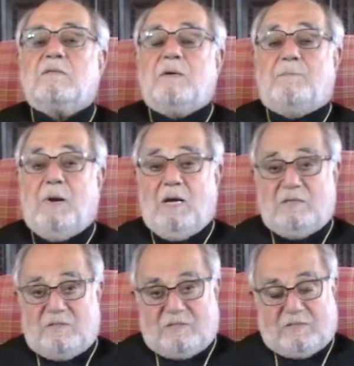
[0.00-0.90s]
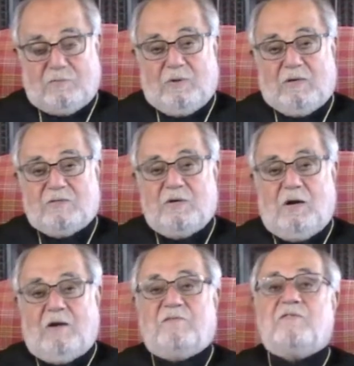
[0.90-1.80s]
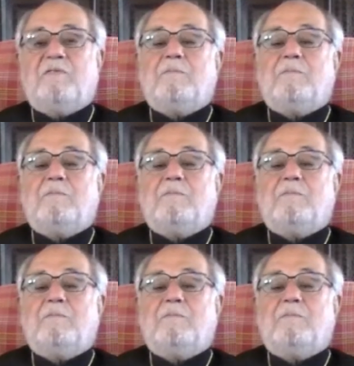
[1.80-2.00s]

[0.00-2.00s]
the buzz wears off.